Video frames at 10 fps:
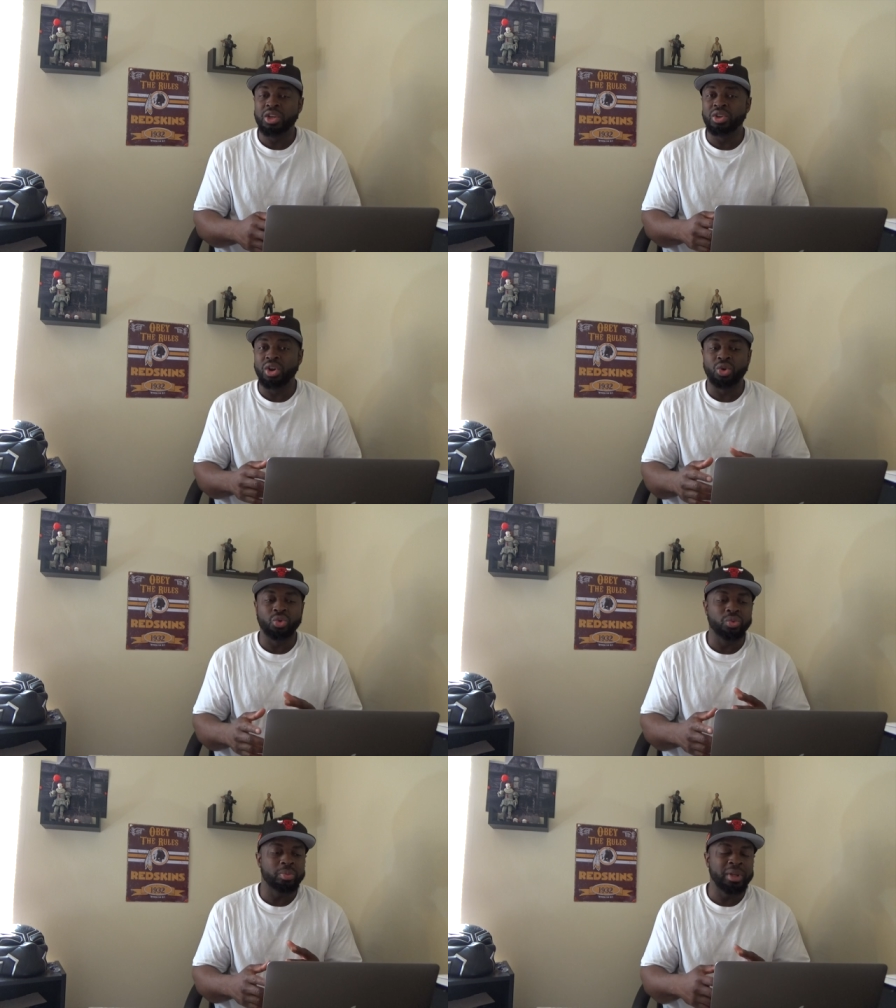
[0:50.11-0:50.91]
you
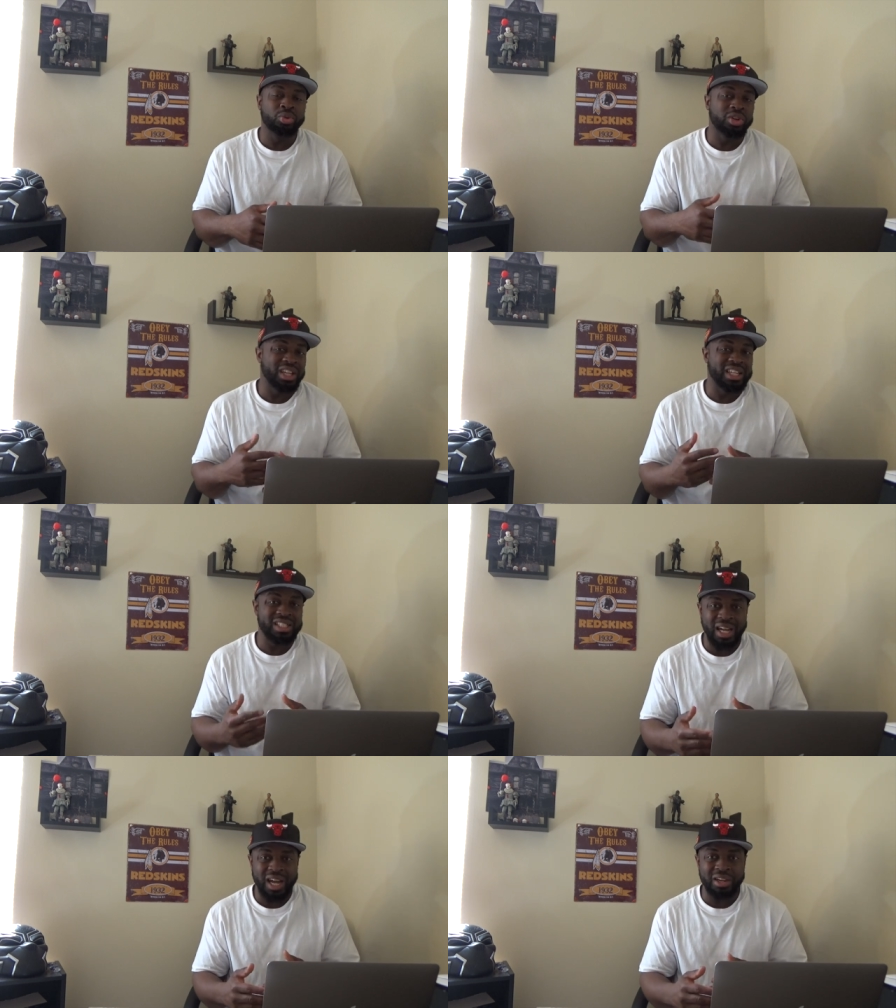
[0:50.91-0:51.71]
know, people get
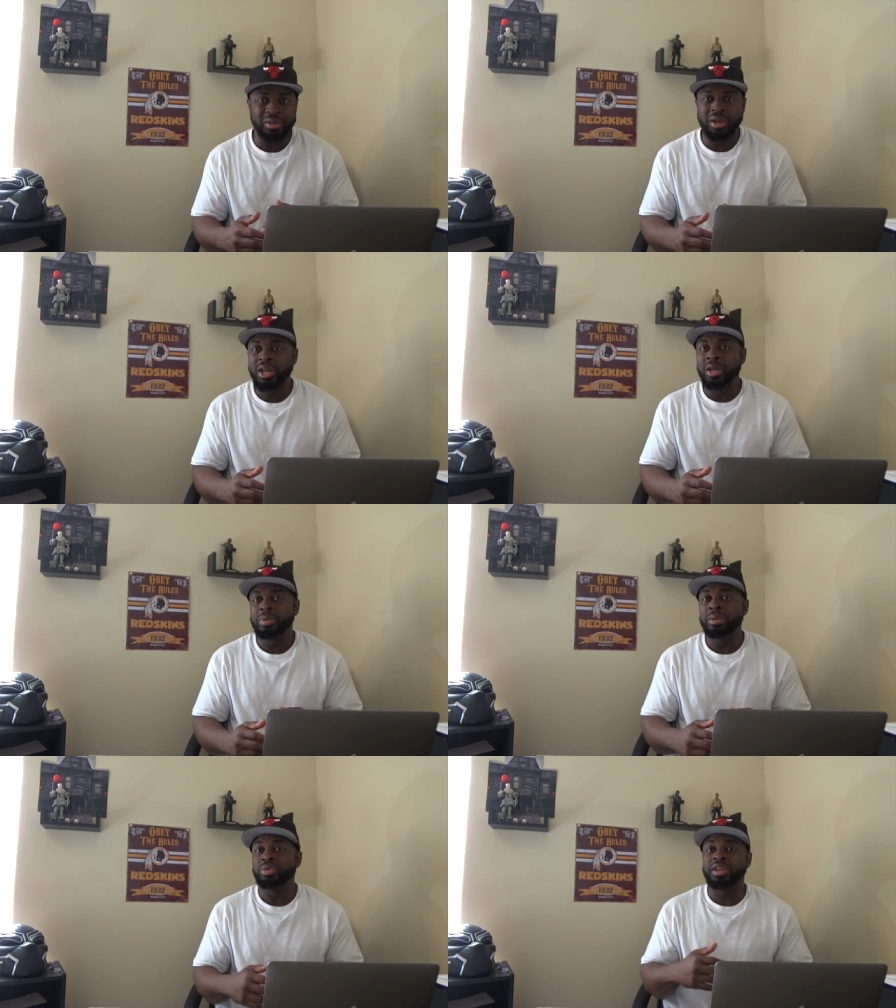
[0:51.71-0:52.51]
excited,
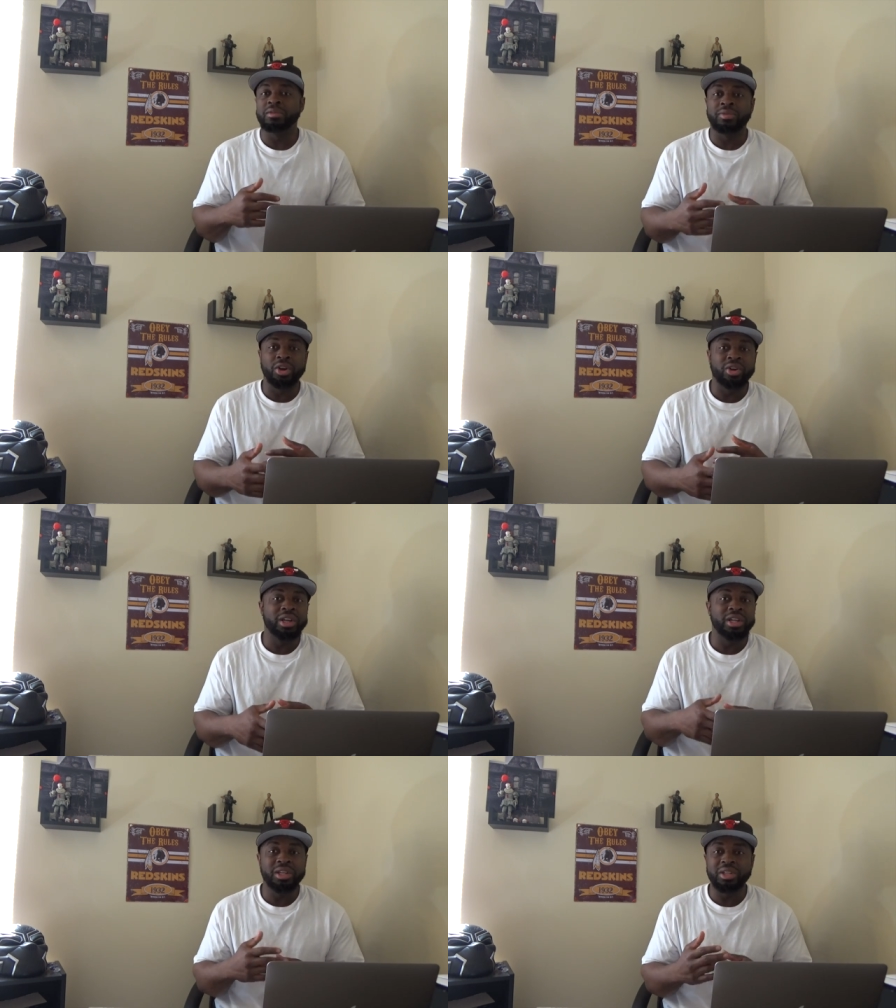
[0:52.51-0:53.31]
people get
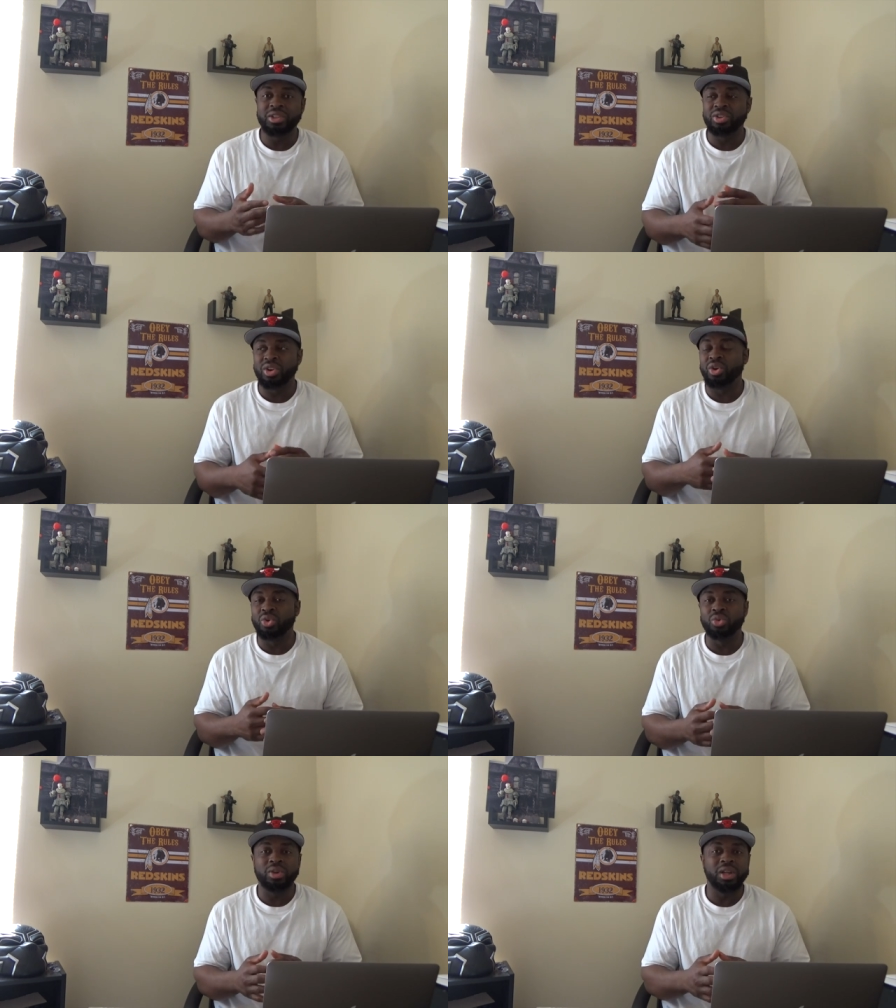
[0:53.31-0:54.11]
very, you know,
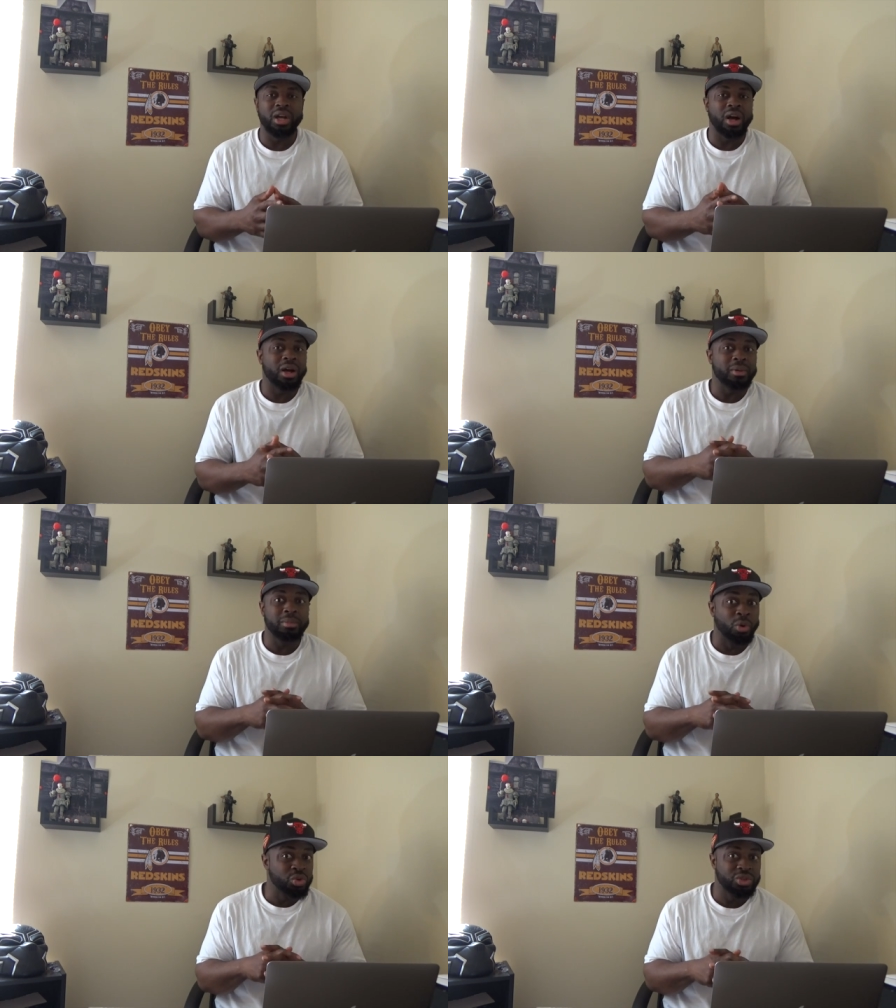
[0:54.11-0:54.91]
uh,
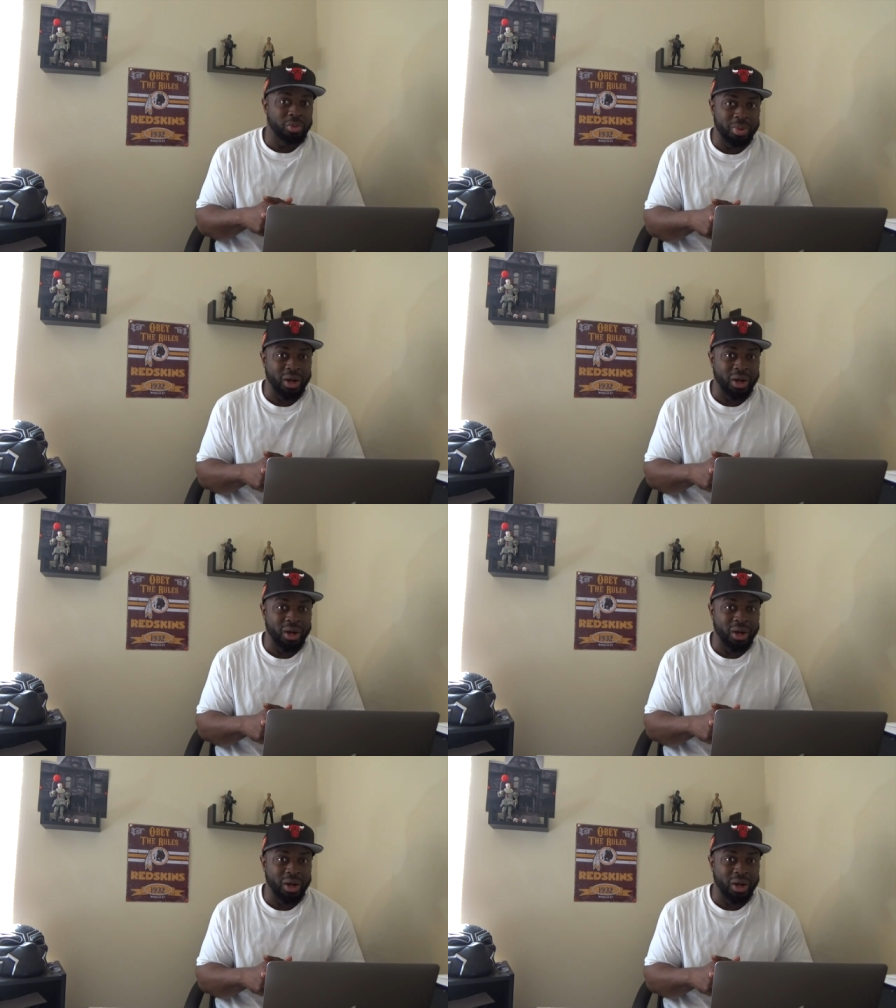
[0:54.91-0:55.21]
emotional